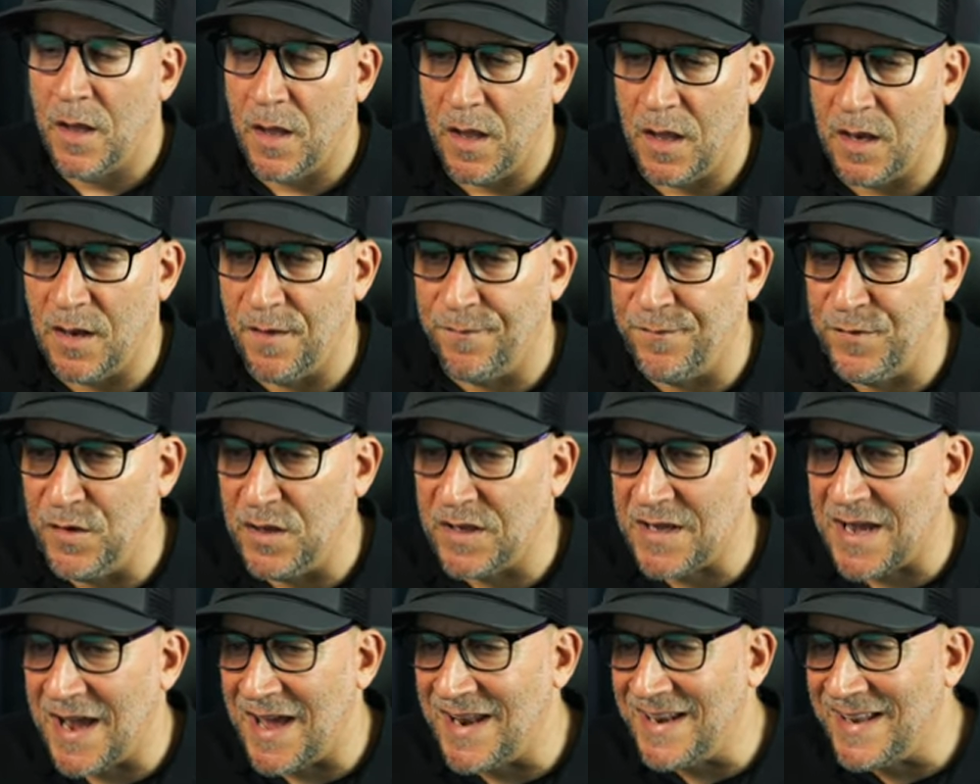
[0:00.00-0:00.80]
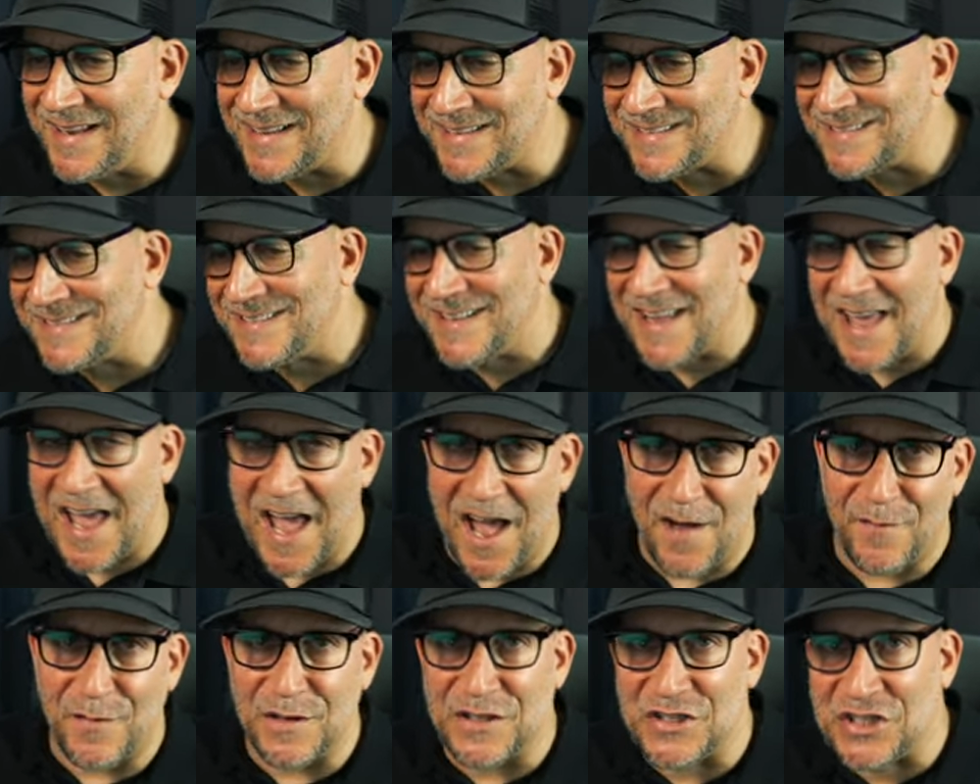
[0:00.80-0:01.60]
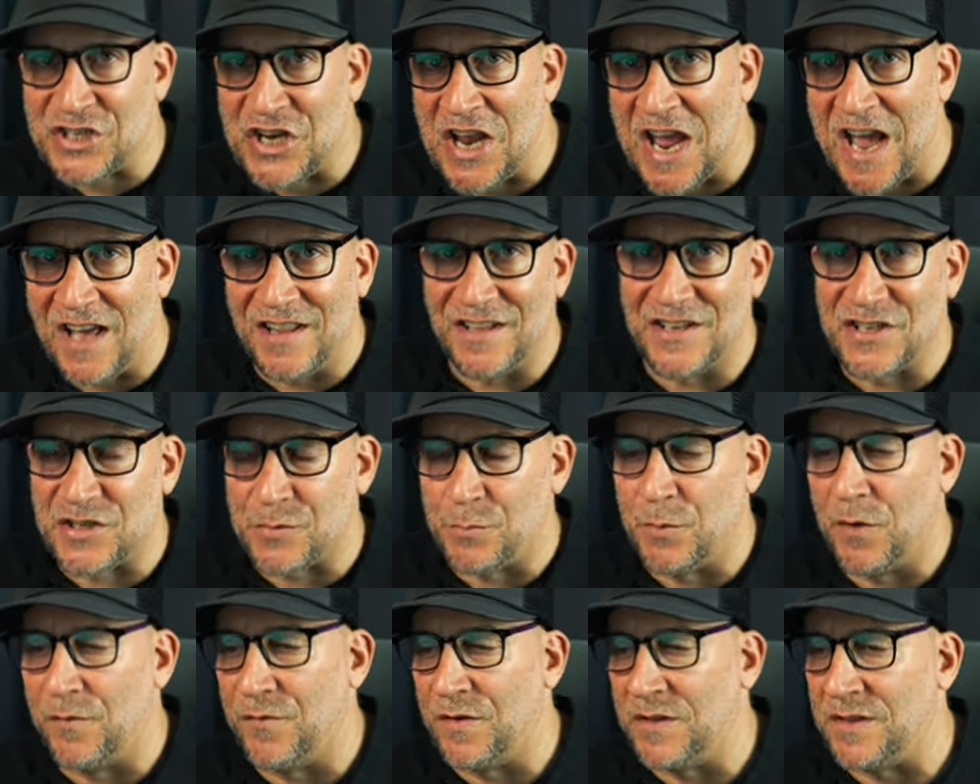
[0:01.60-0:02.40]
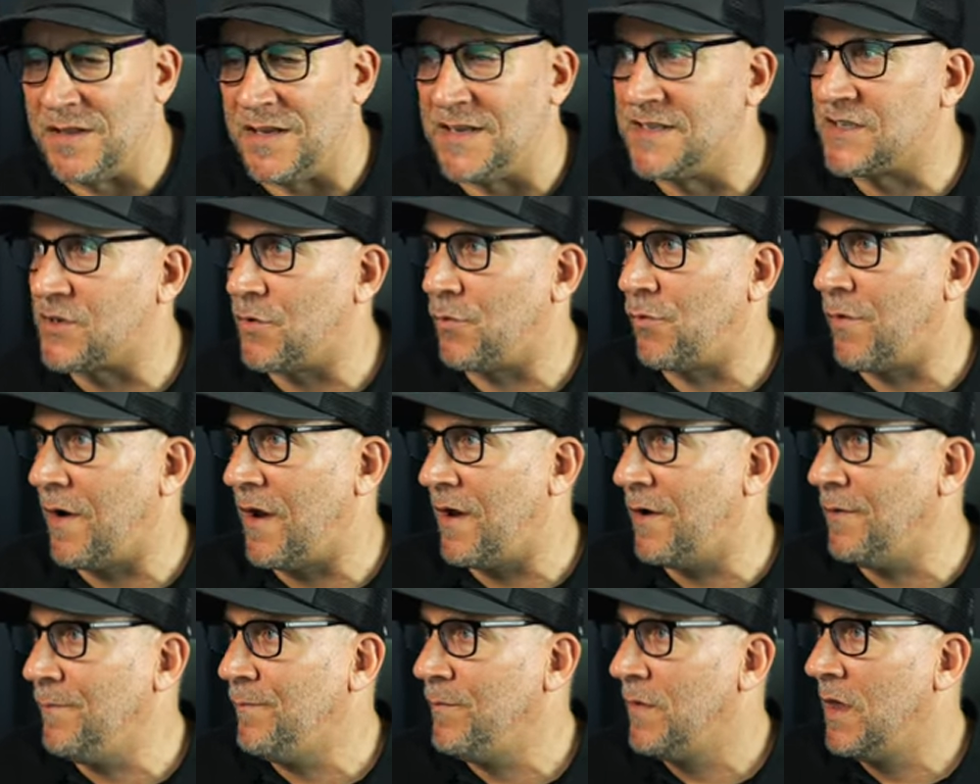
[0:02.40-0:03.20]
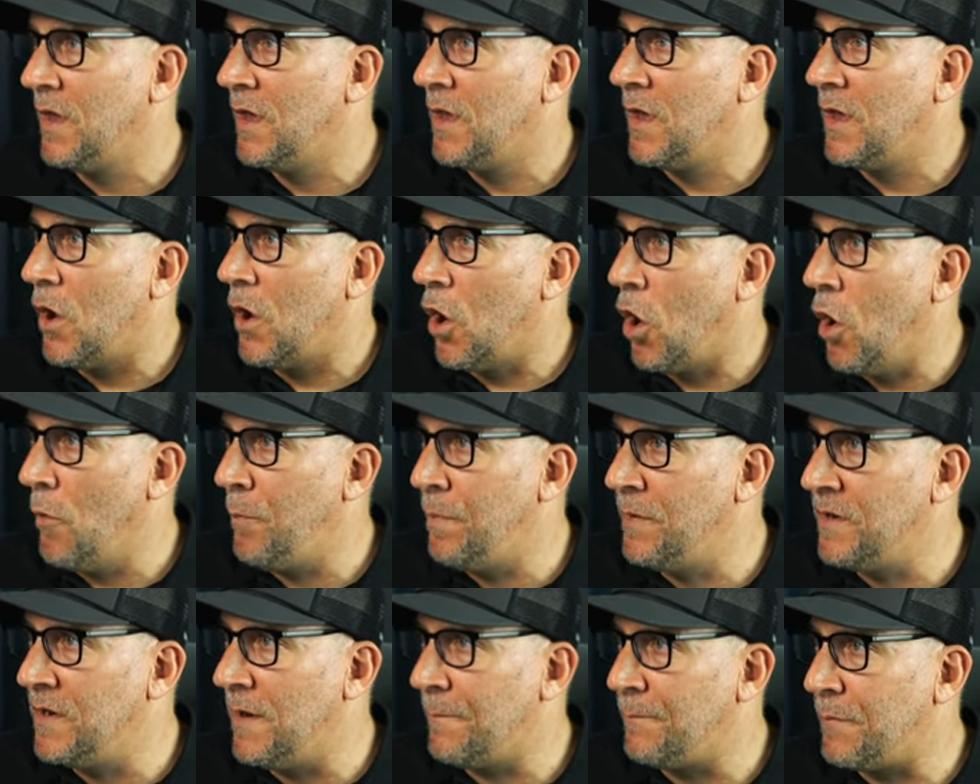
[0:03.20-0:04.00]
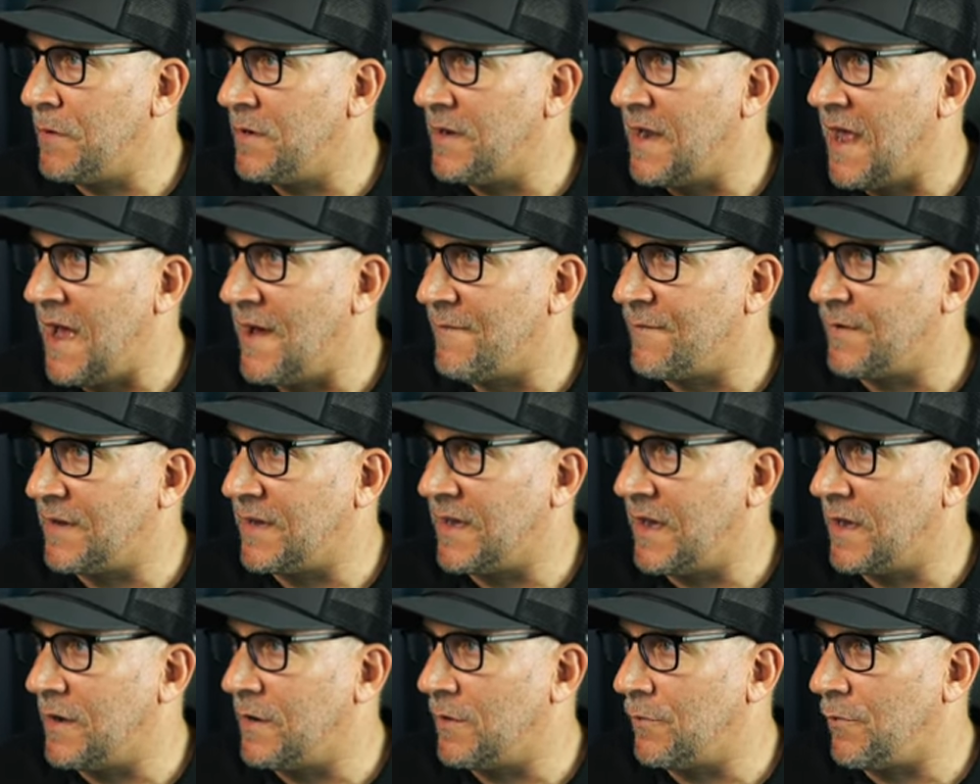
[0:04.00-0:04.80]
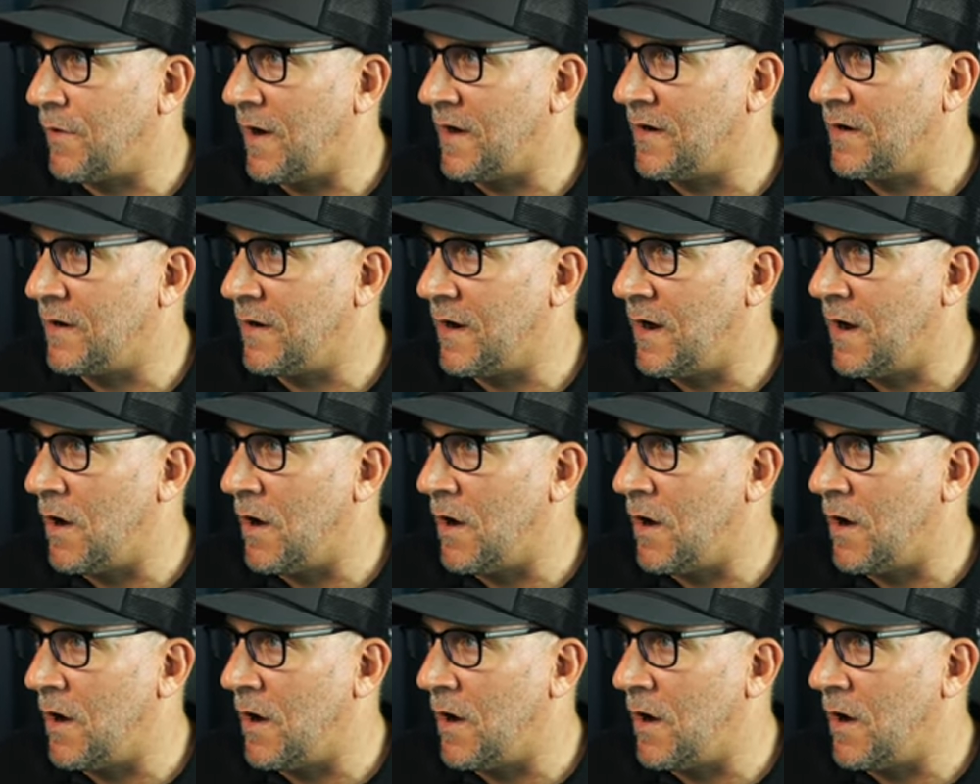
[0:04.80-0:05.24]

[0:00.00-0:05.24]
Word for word: And if you kind of have a challenge moving things around, open up your navigator right here.